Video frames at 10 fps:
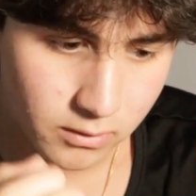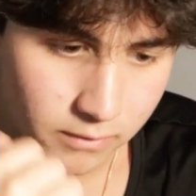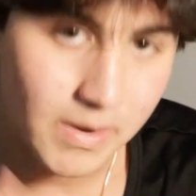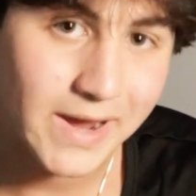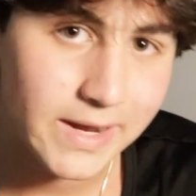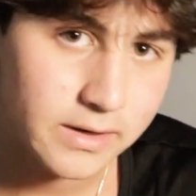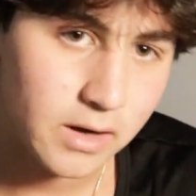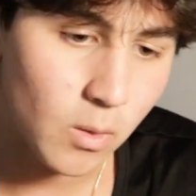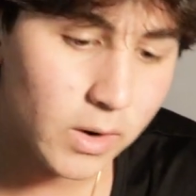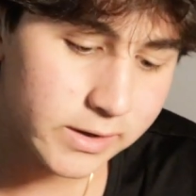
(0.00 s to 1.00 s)
of my,
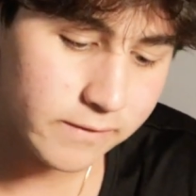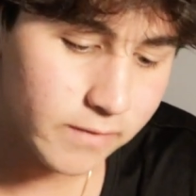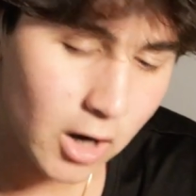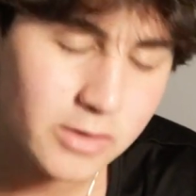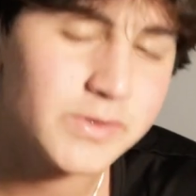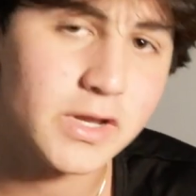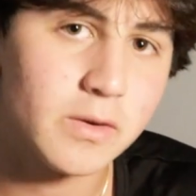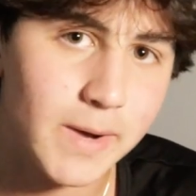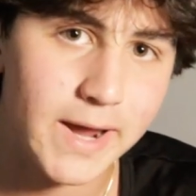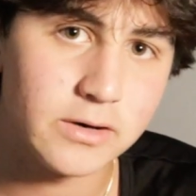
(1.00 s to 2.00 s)
I want to give 100%
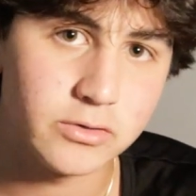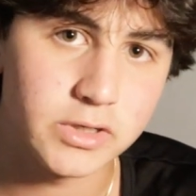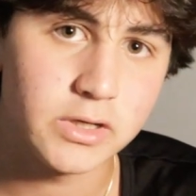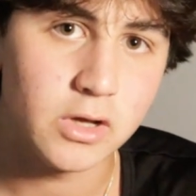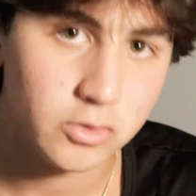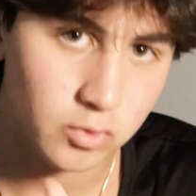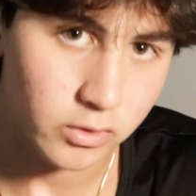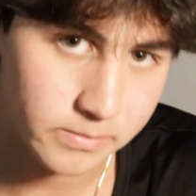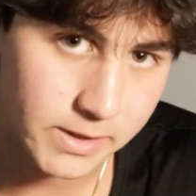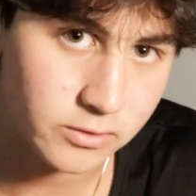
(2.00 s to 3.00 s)
of my energy
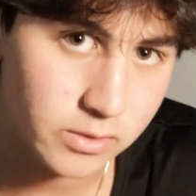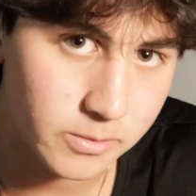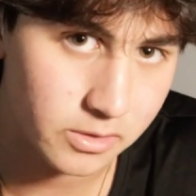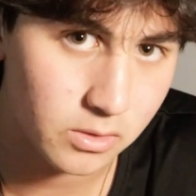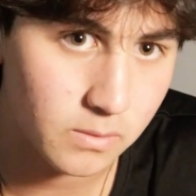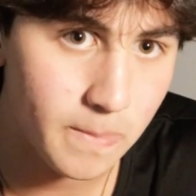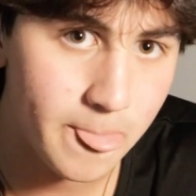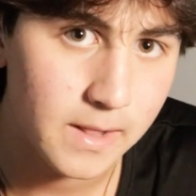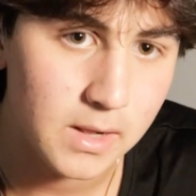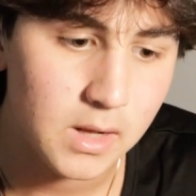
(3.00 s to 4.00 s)
towards my dream and goal.
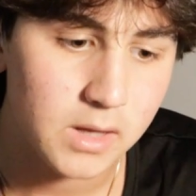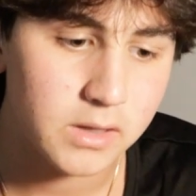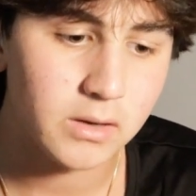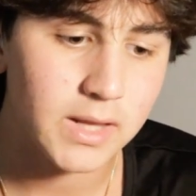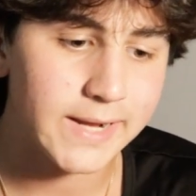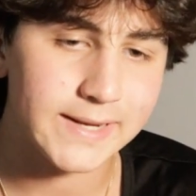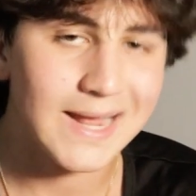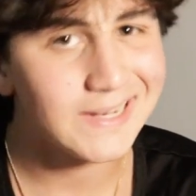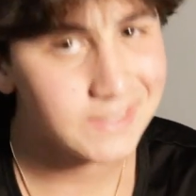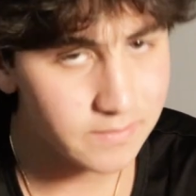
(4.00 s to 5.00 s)
You know, like,
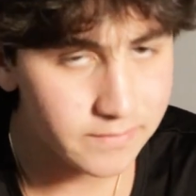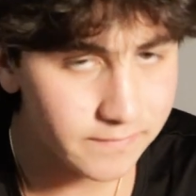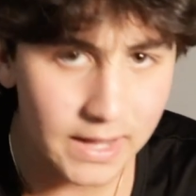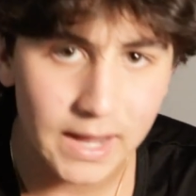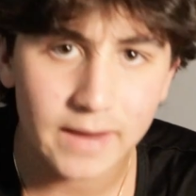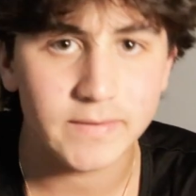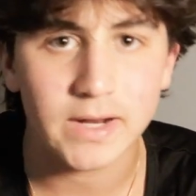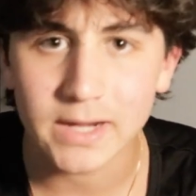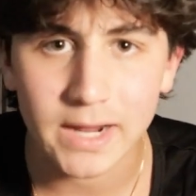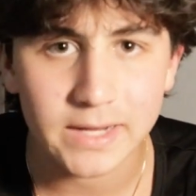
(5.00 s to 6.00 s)
not 75,
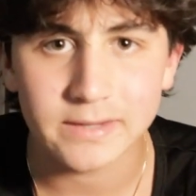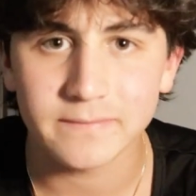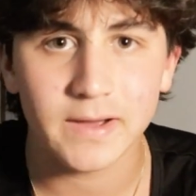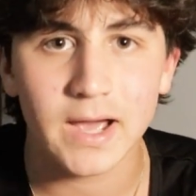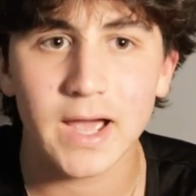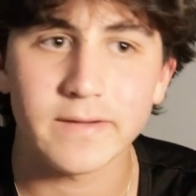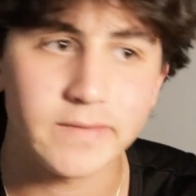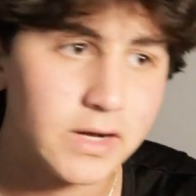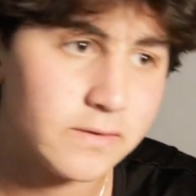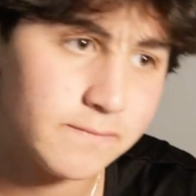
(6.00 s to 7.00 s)
not 95,
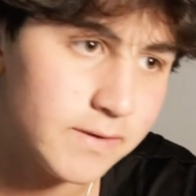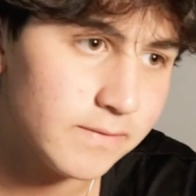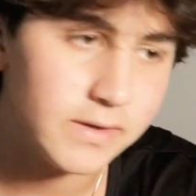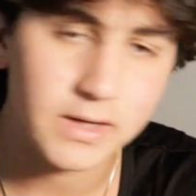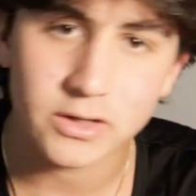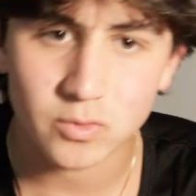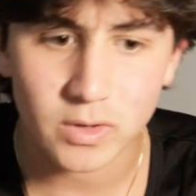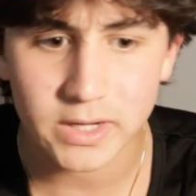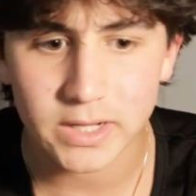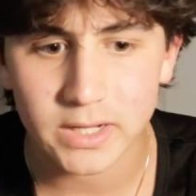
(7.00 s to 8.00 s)
not 50, not
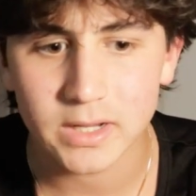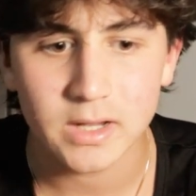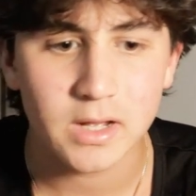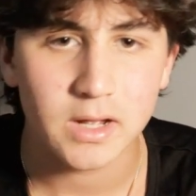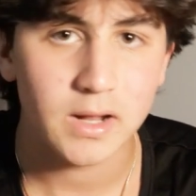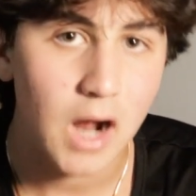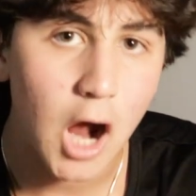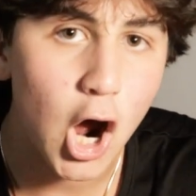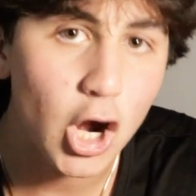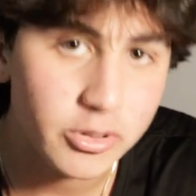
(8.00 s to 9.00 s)
20,
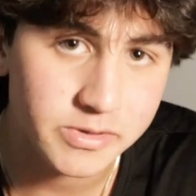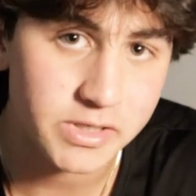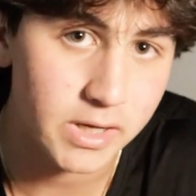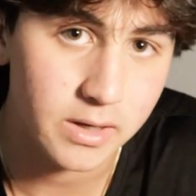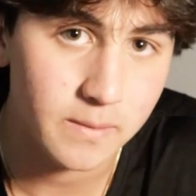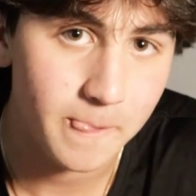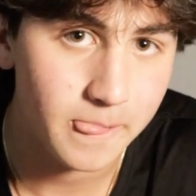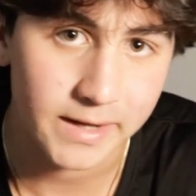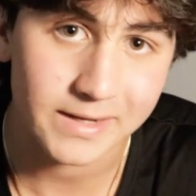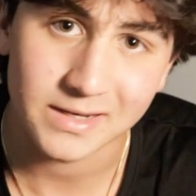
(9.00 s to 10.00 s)
100%.
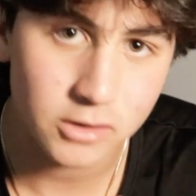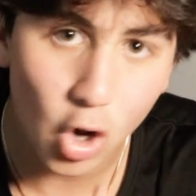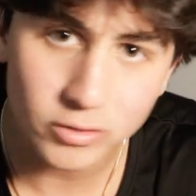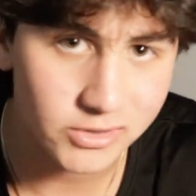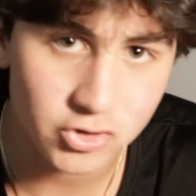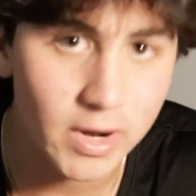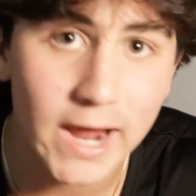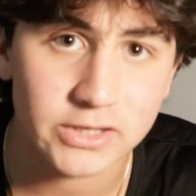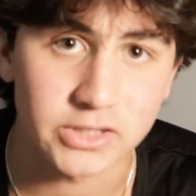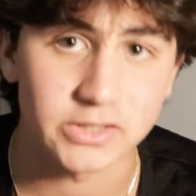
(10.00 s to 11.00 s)
Like, no
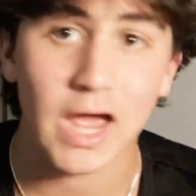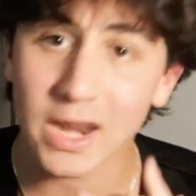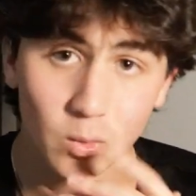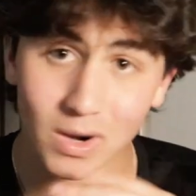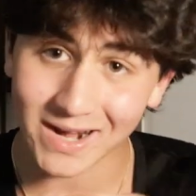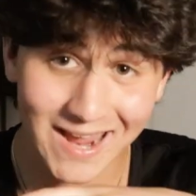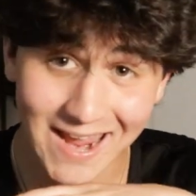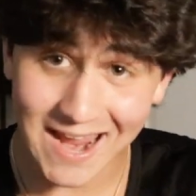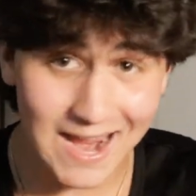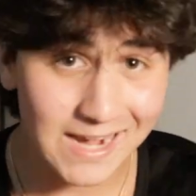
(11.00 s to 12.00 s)
distractions. I don't want
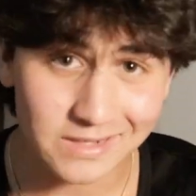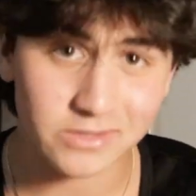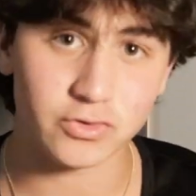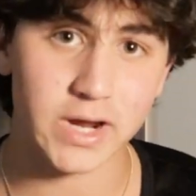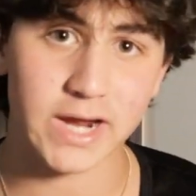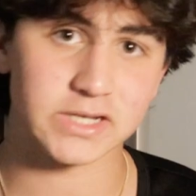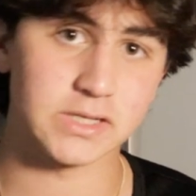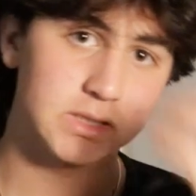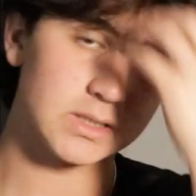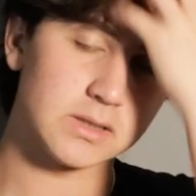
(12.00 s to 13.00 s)
any
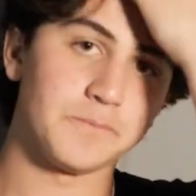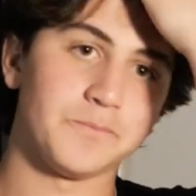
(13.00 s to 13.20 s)
distractions.